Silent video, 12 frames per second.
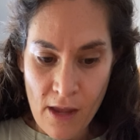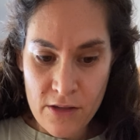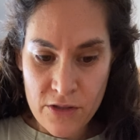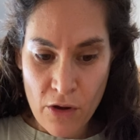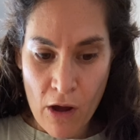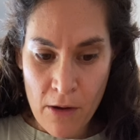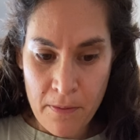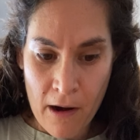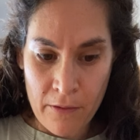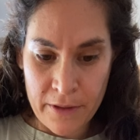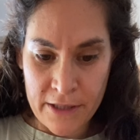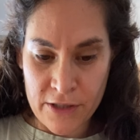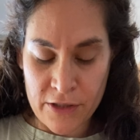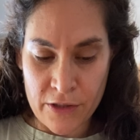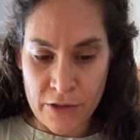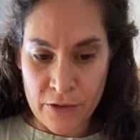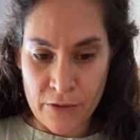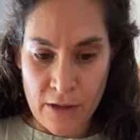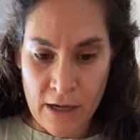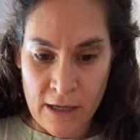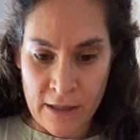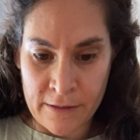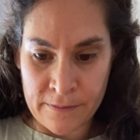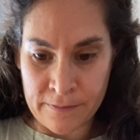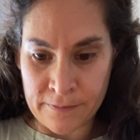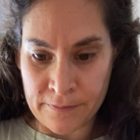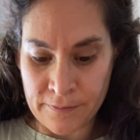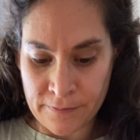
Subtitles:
So I'll probably do, and